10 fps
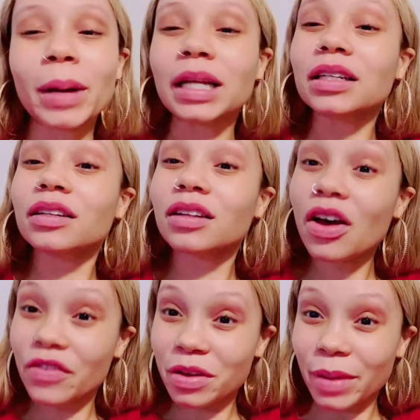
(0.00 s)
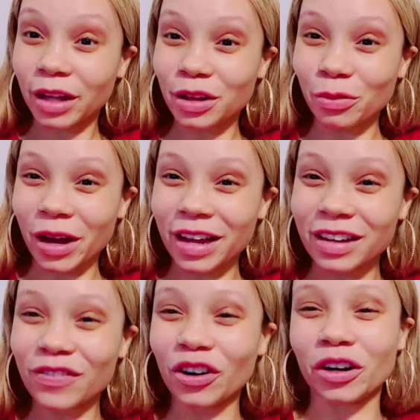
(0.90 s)
I love it, by the
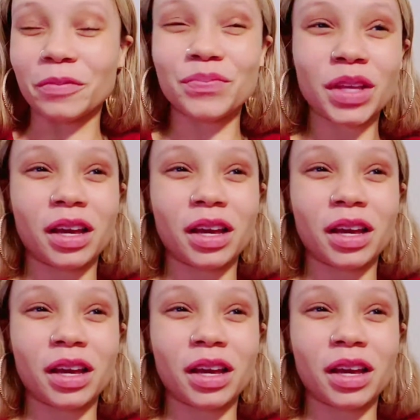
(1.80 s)
way, for